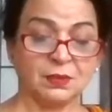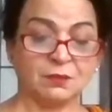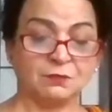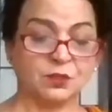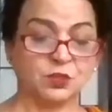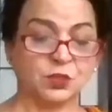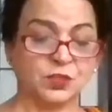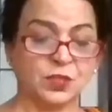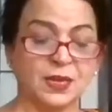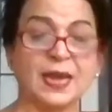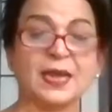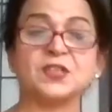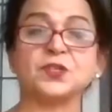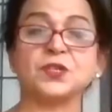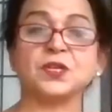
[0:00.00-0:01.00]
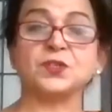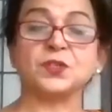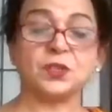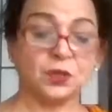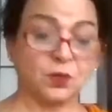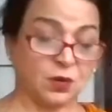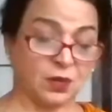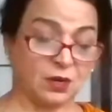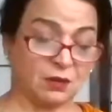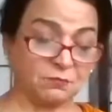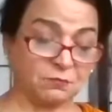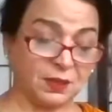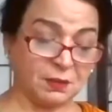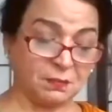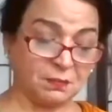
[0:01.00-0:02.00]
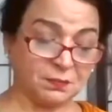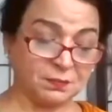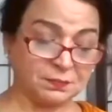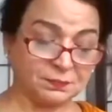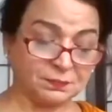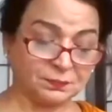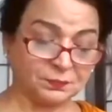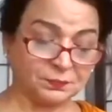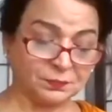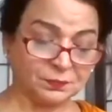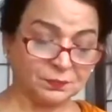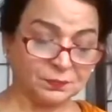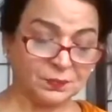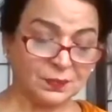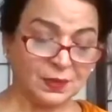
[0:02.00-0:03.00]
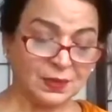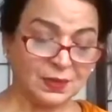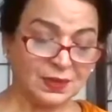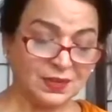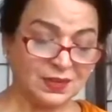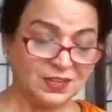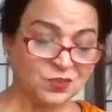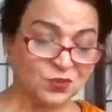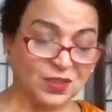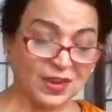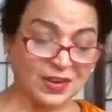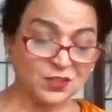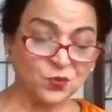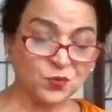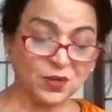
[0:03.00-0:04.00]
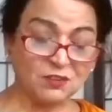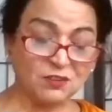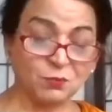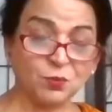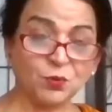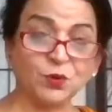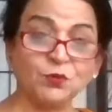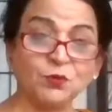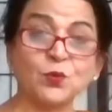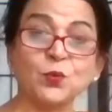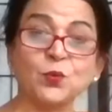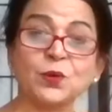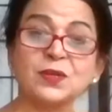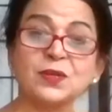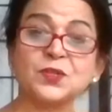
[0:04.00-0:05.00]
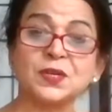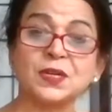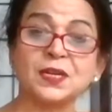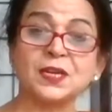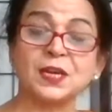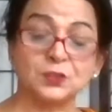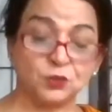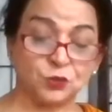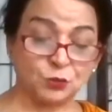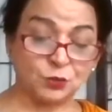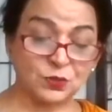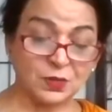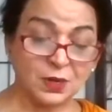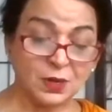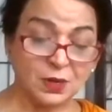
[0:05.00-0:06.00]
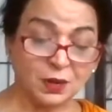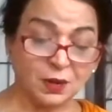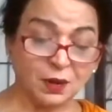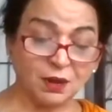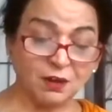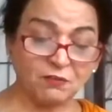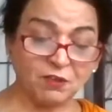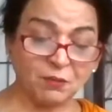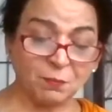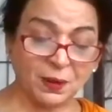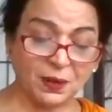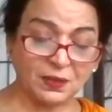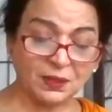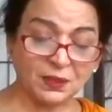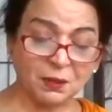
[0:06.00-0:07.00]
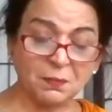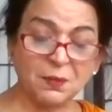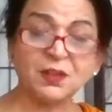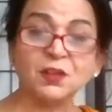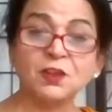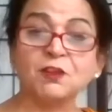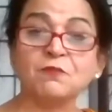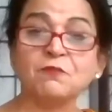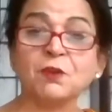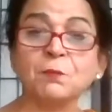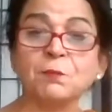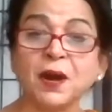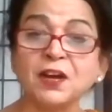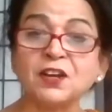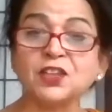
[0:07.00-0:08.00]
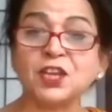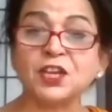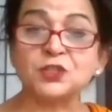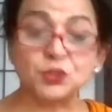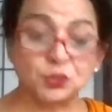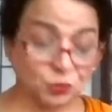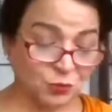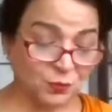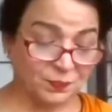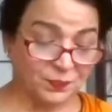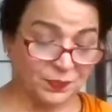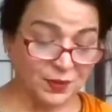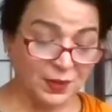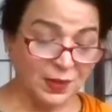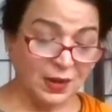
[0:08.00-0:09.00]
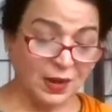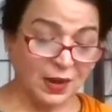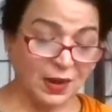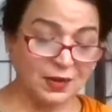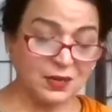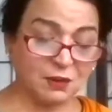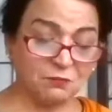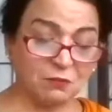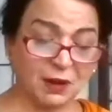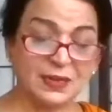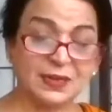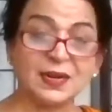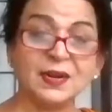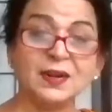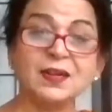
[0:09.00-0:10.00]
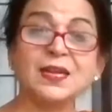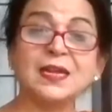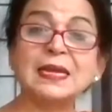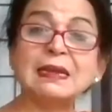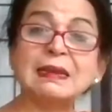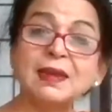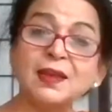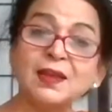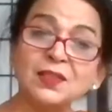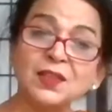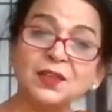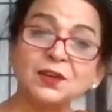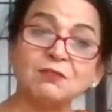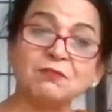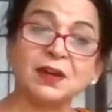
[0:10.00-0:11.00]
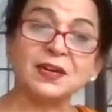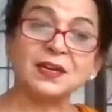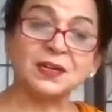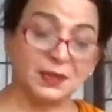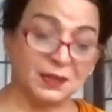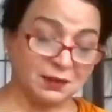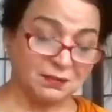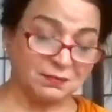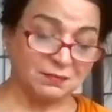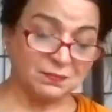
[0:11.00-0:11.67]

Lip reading: which is the essence in all of them. So that's why beautiful words he has used, avibhakta vibhakteshu, undivided in the divided.